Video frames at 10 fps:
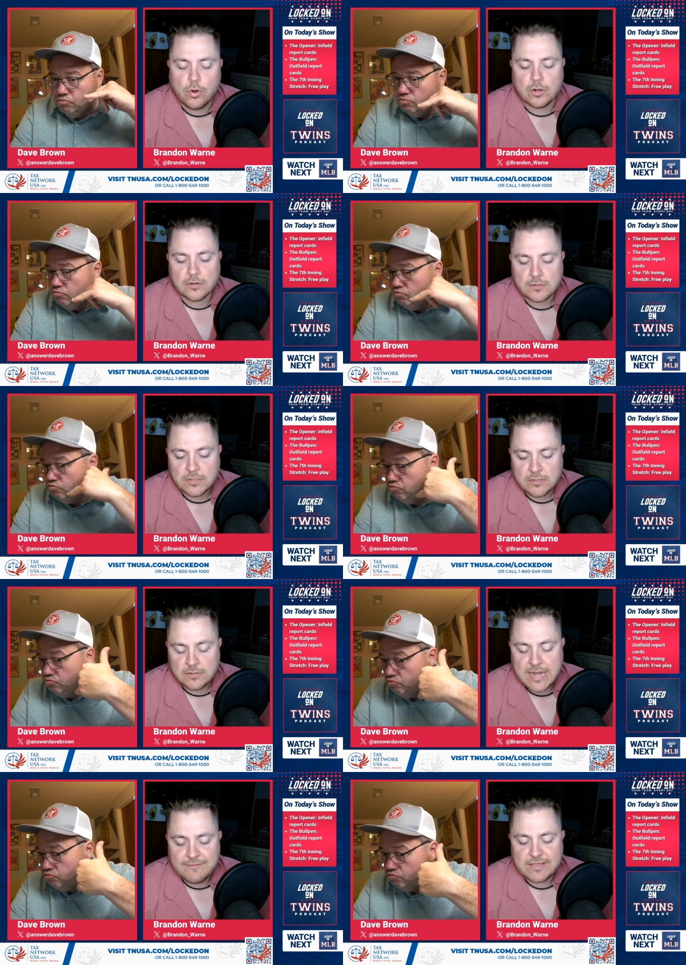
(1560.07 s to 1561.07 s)
Speaker 1: or
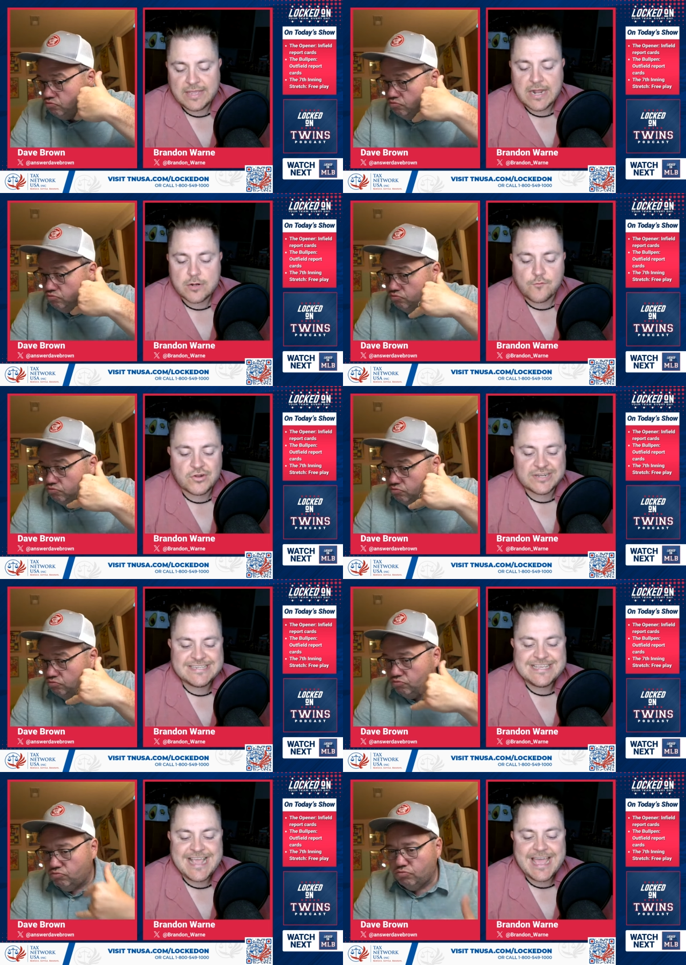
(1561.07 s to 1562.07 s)
navigate on over to
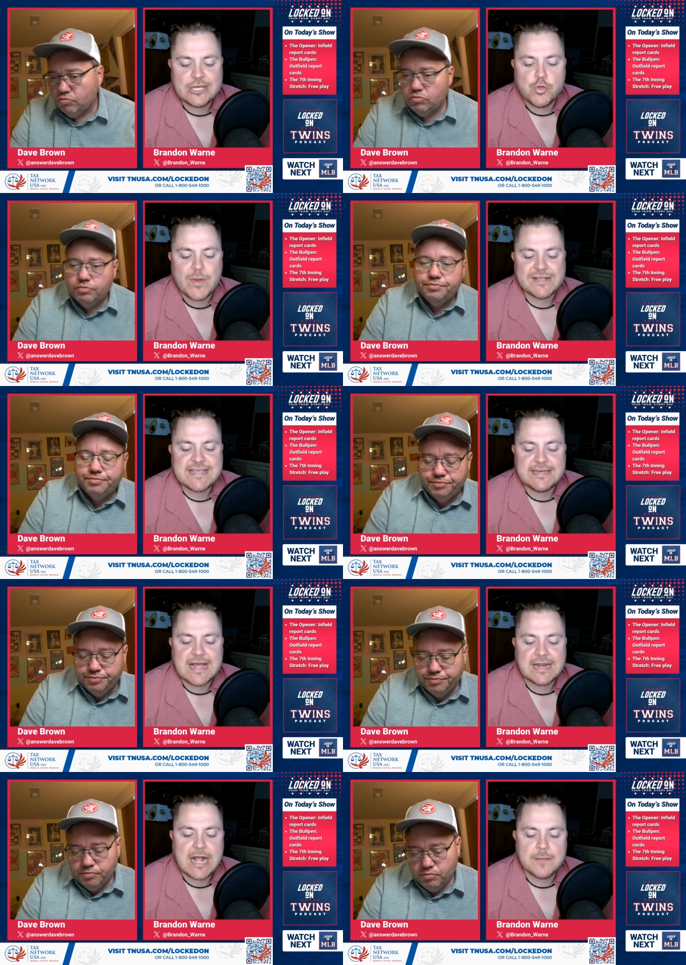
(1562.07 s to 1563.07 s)
T N U S A
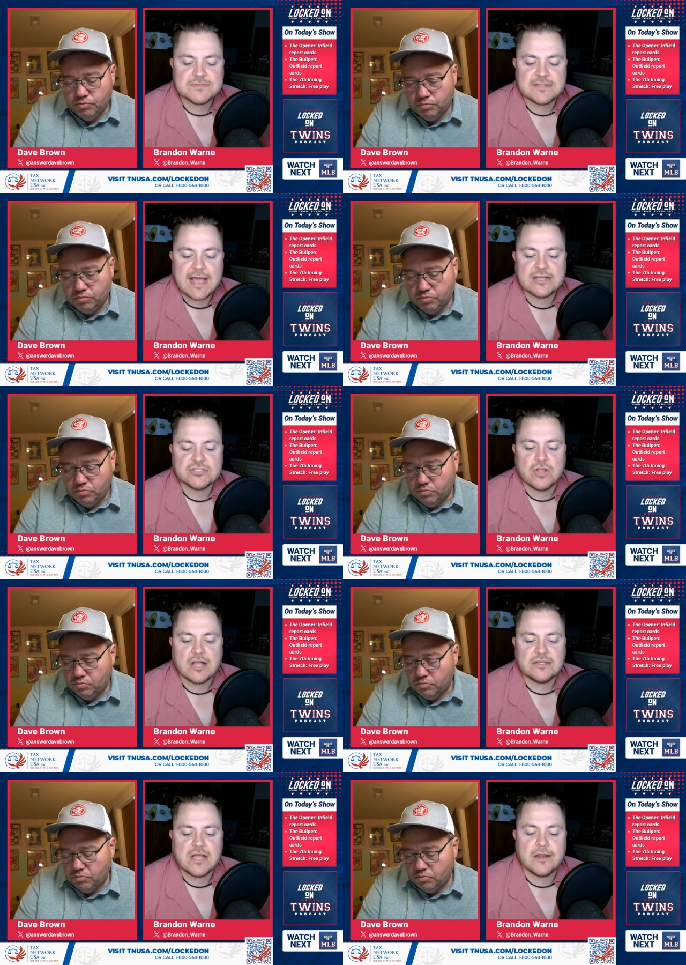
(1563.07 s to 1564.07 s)
dot com slash
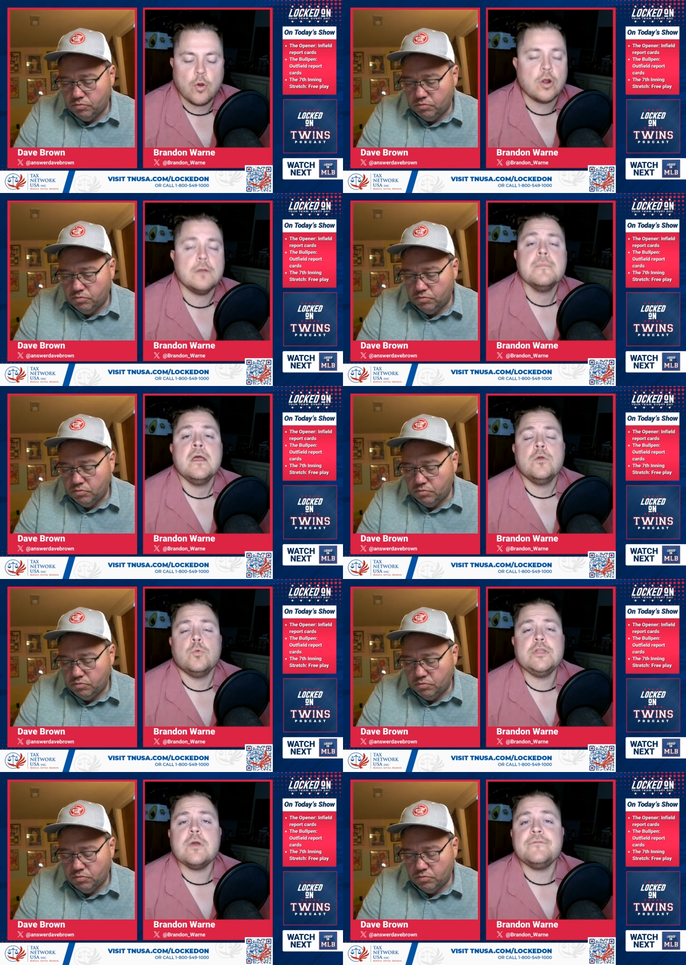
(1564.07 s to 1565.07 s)
locked on, or
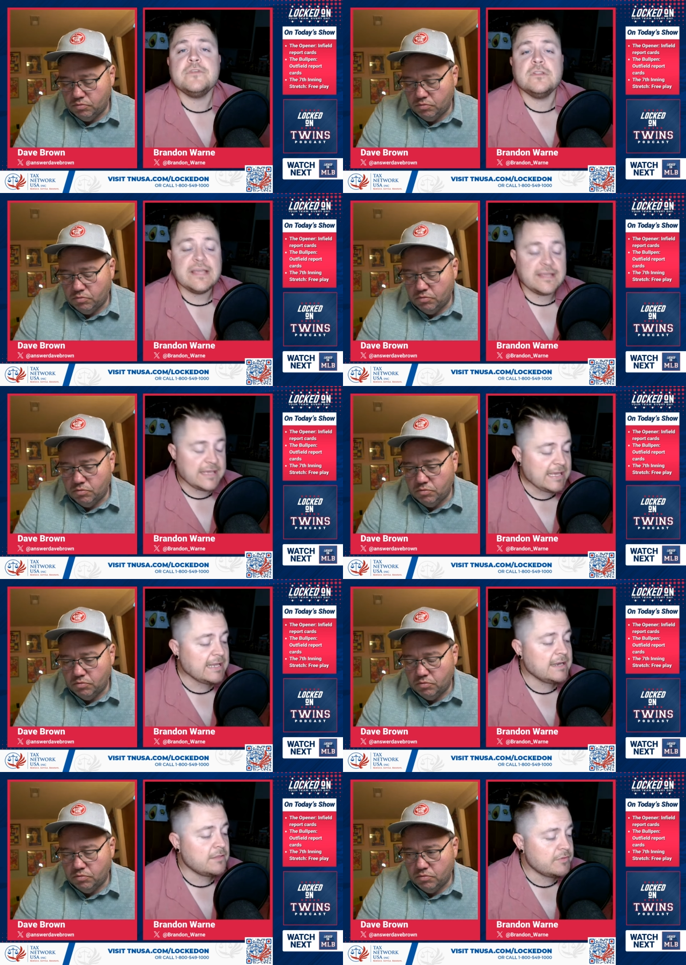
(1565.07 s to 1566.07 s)
we do have the link
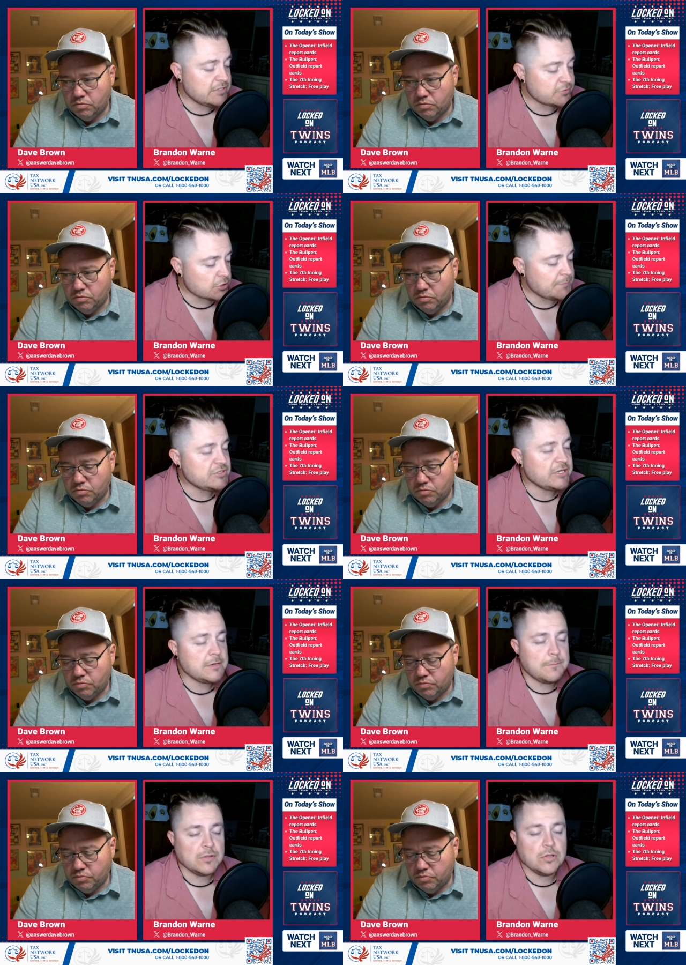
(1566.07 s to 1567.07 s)
in the description
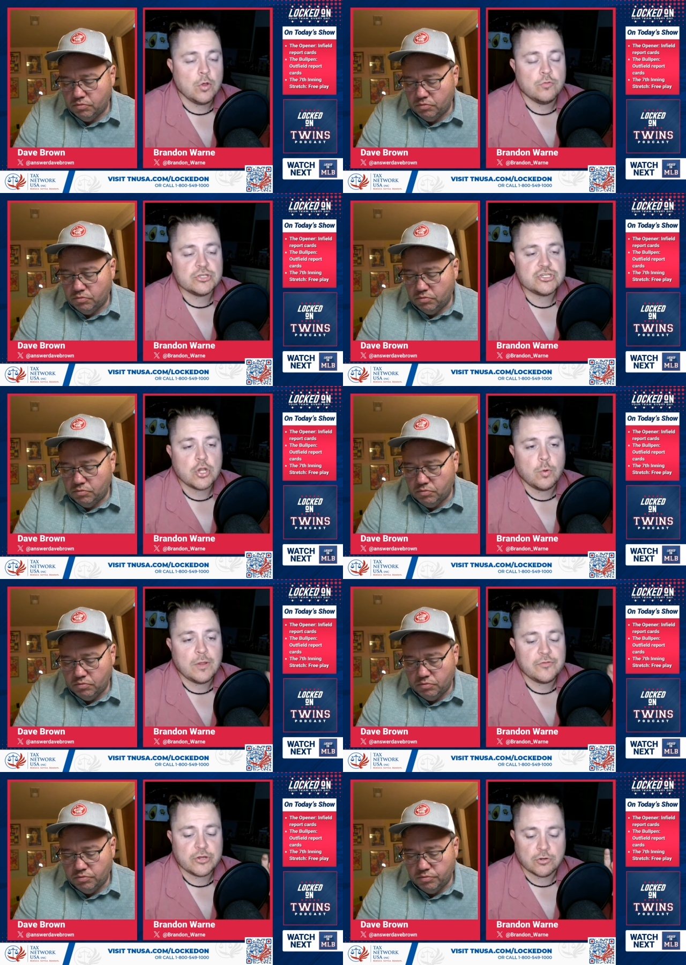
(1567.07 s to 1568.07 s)
below the show,
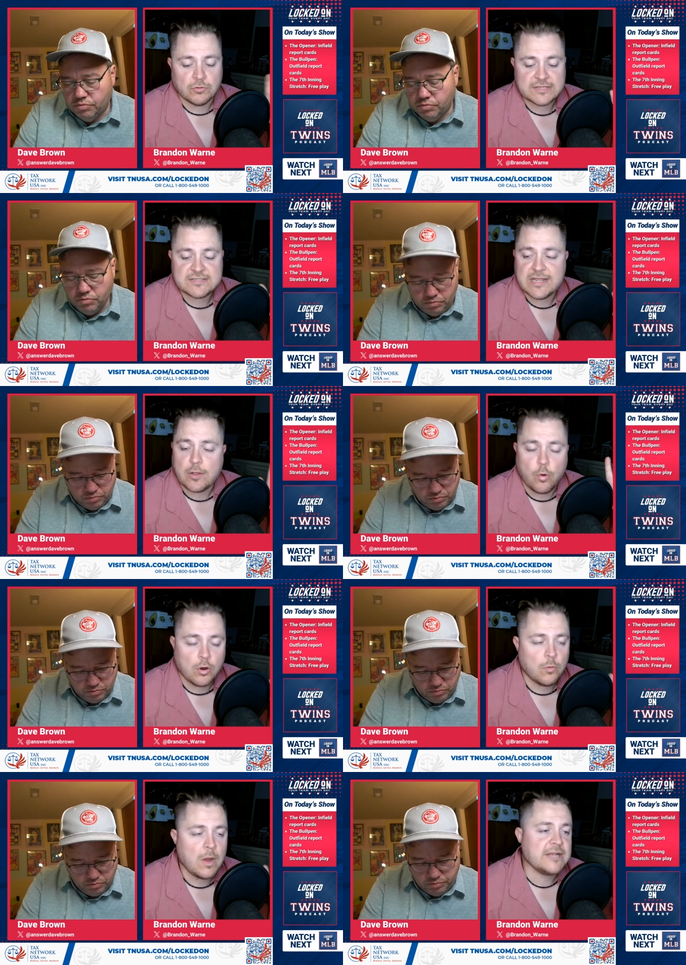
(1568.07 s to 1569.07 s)
whether you're listening
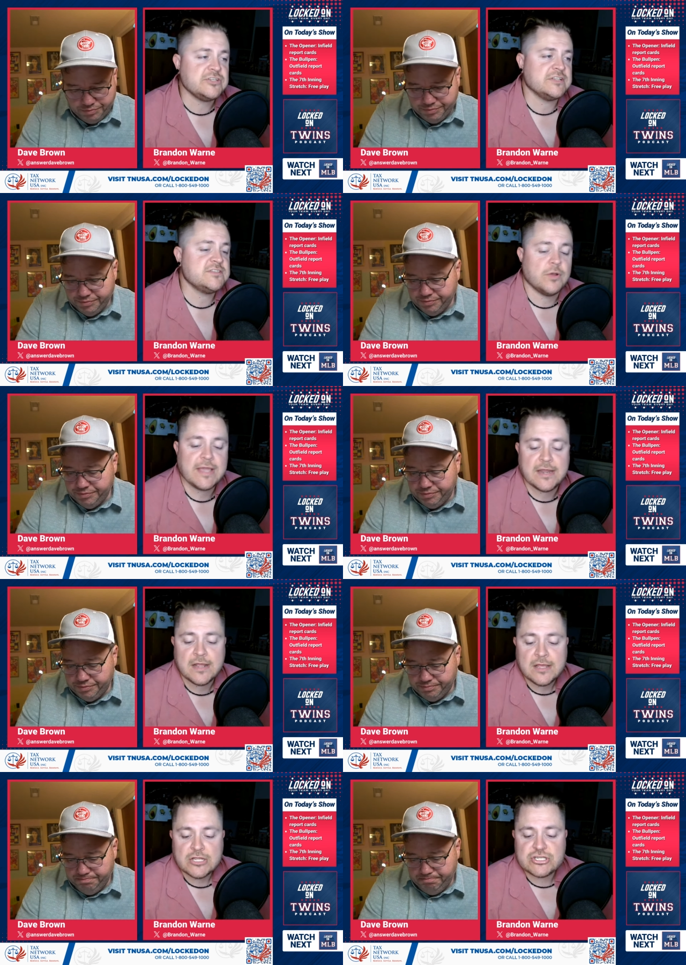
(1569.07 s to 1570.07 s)
or watching. So again,
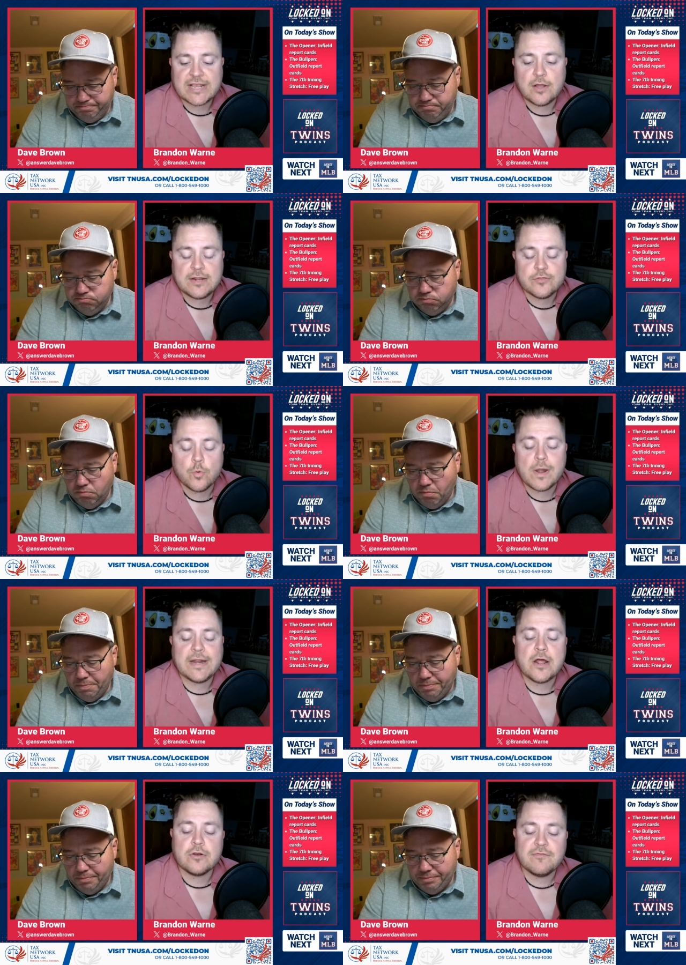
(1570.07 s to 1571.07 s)
check out either one eight
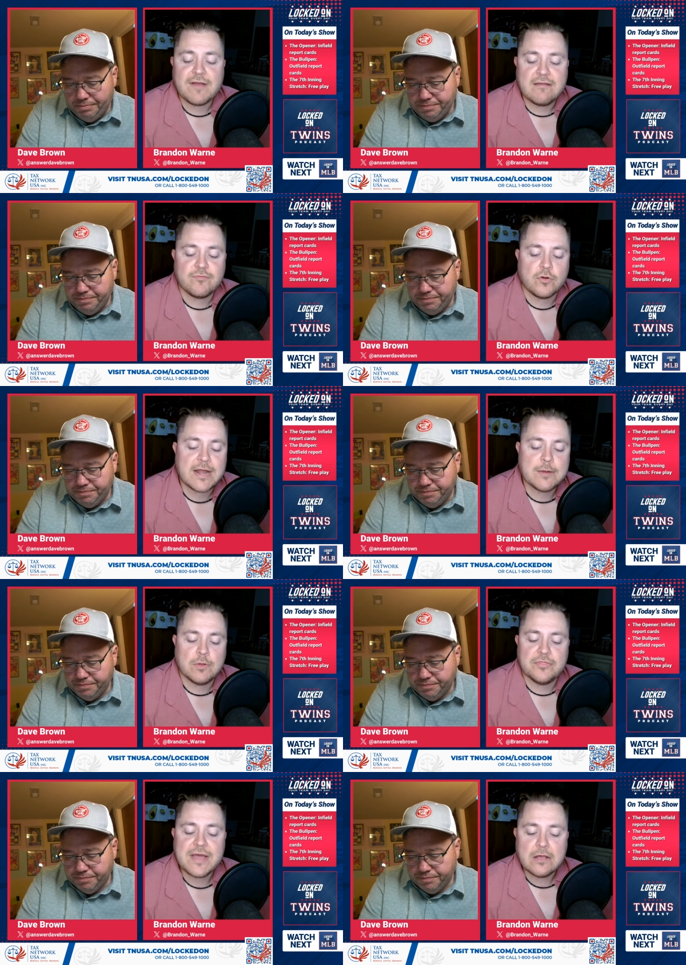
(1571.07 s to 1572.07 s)
hundred, five four nine,
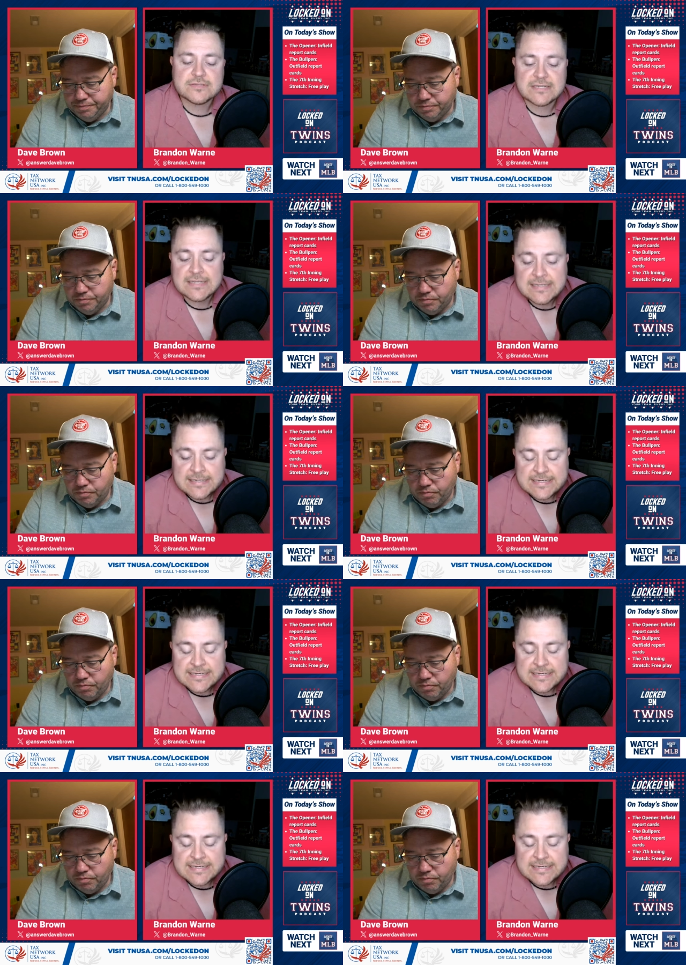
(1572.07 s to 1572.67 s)
one thousand,